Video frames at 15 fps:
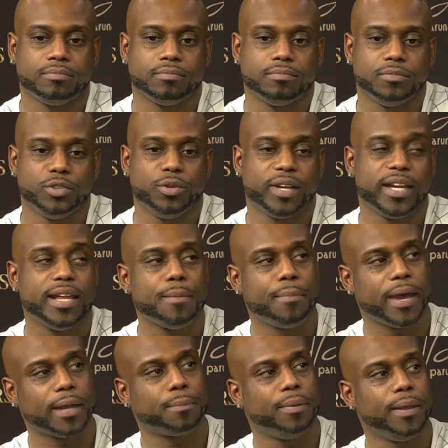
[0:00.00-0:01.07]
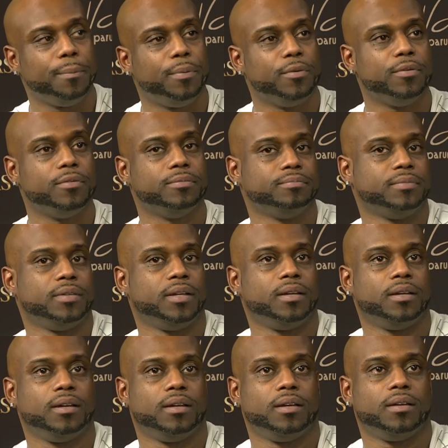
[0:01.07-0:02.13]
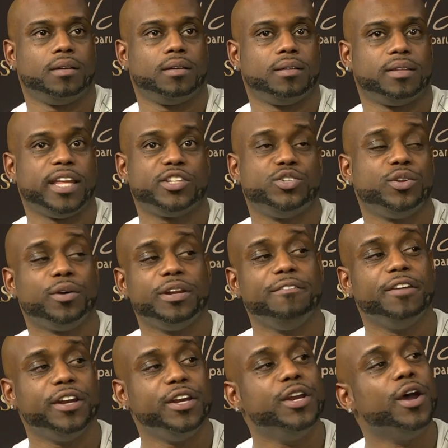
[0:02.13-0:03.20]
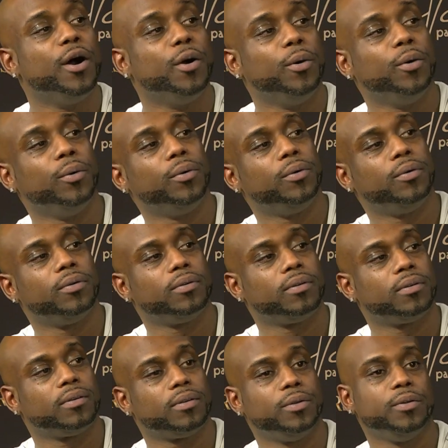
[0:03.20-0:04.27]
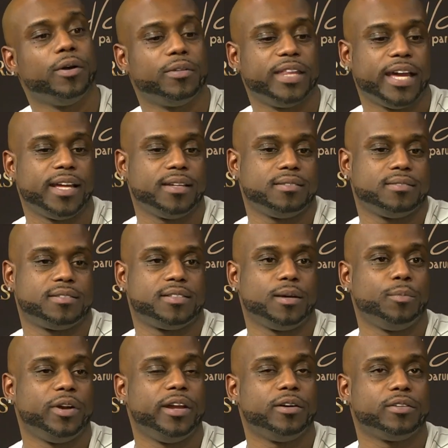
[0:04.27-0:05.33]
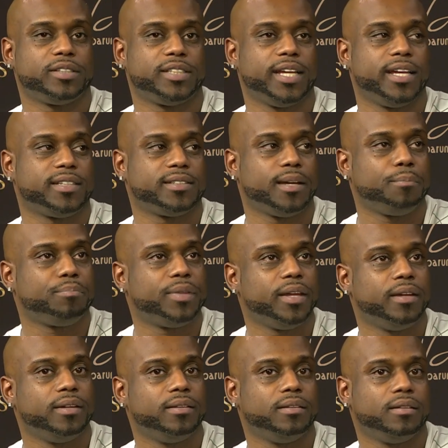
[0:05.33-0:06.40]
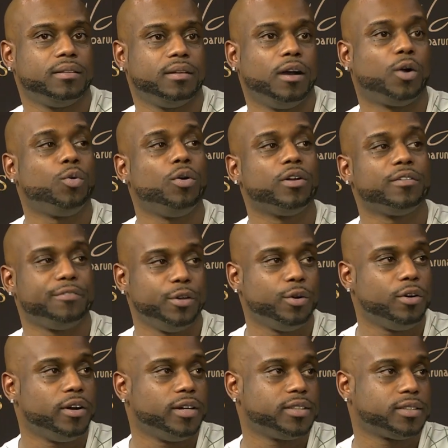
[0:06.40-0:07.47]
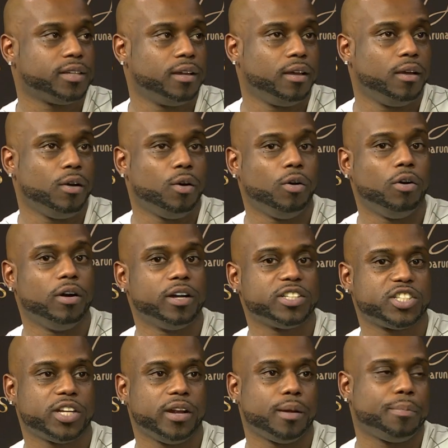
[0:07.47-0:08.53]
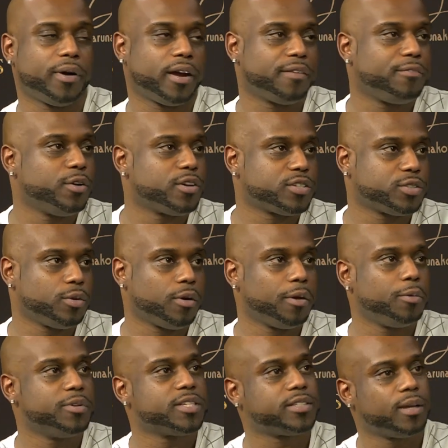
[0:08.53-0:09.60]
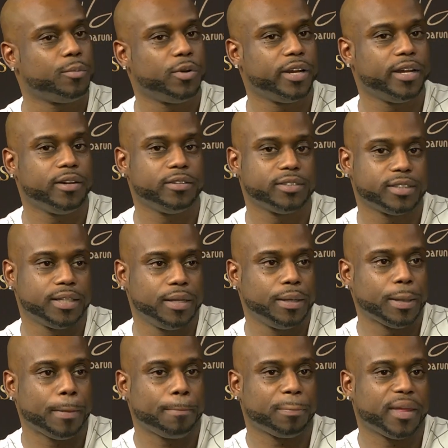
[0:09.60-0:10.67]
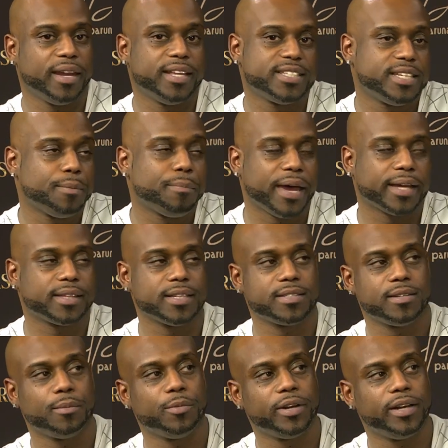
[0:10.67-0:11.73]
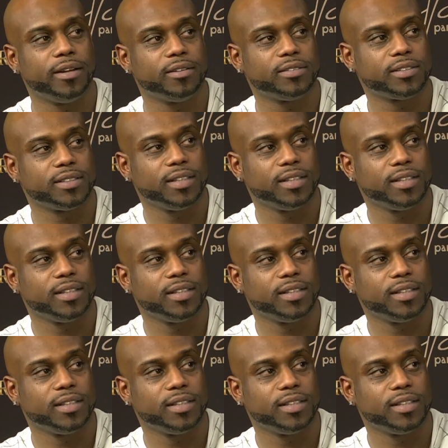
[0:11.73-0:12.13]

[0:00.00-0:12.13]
you can impact people that you don't even know. You know, that someone else says something, a quote of yours, or shared a part of your story with someone else and has impacted someone else.